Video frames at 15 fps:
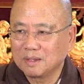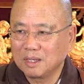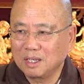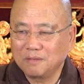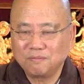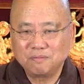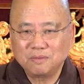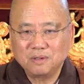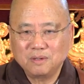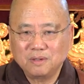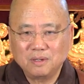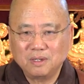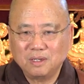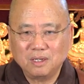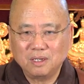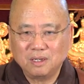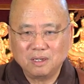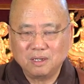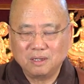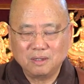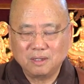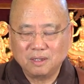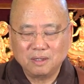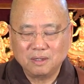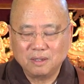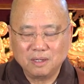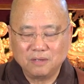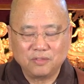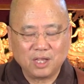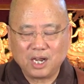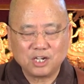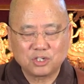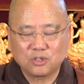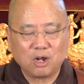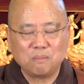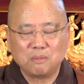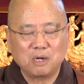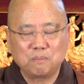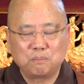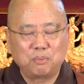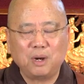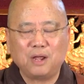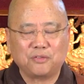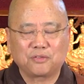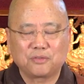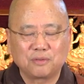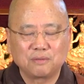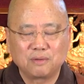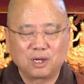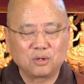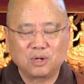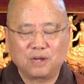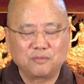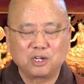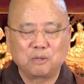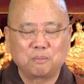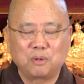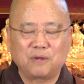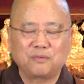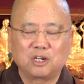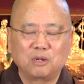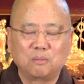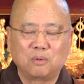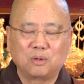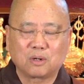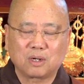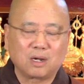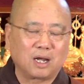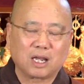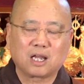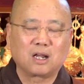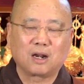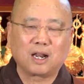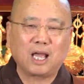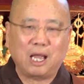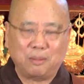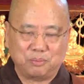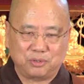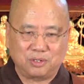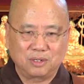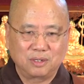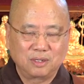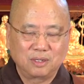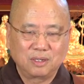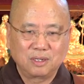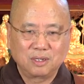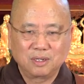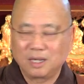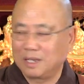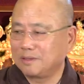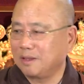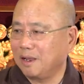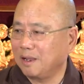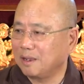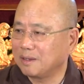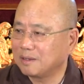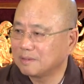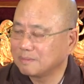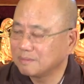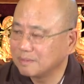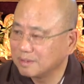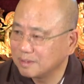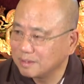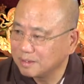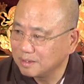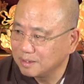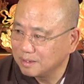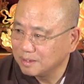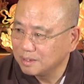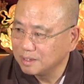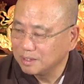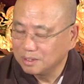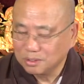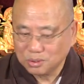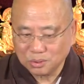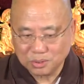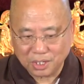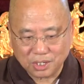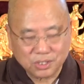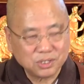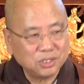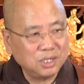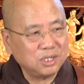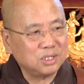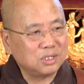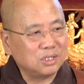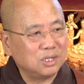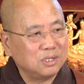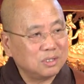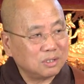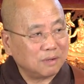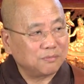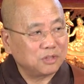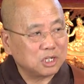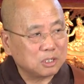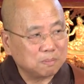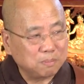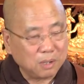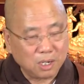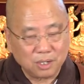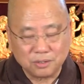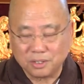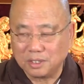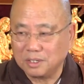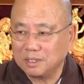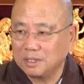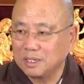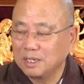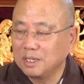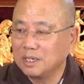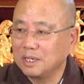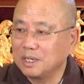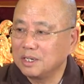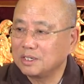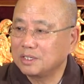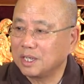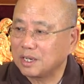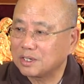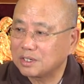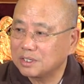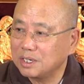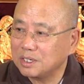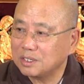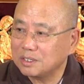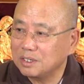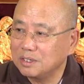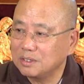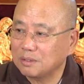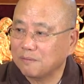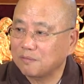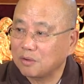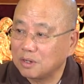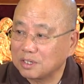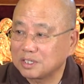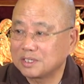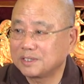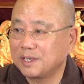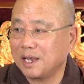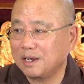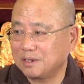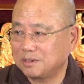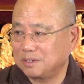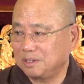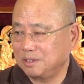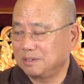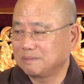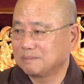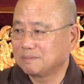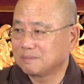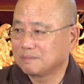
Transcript: If, if then I stop my breath, I don't have any breath anymore, I collapse, I died. So the existence of this body is the existence of causality